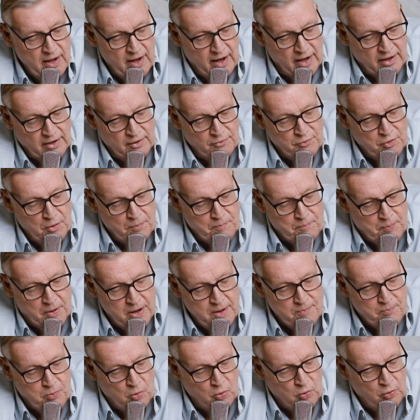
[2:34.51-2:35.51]
and of the
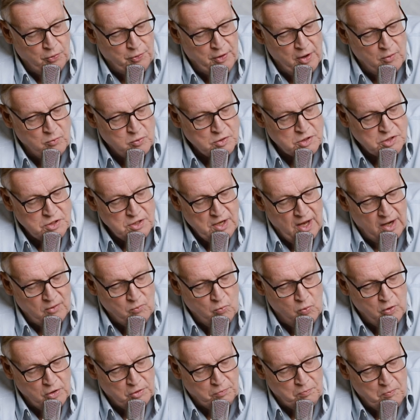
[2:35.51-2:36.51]
people there was
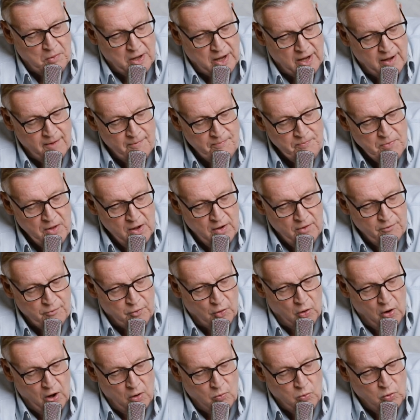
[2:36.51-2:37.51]
none with me,
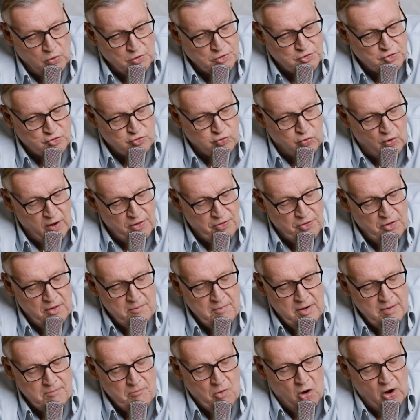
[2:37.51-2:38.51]
for I will tread
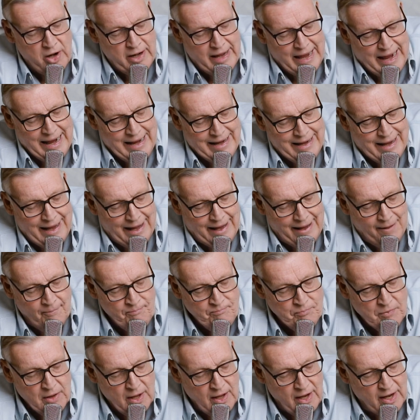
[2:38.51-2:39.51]
them in mine anger
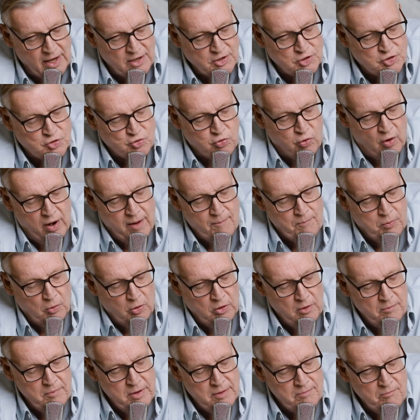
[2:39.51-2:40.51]
and trample
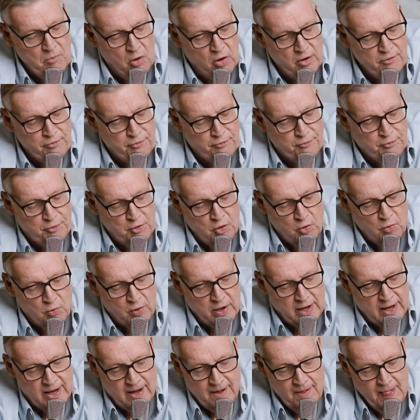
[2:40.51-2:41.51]
them in my
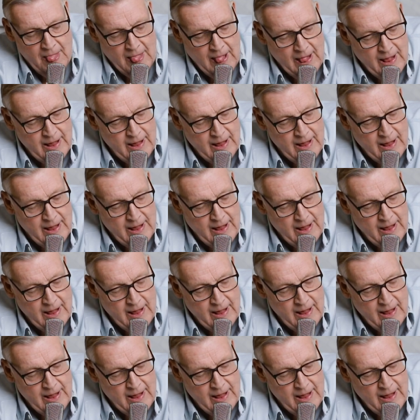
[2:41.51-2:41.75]
fury,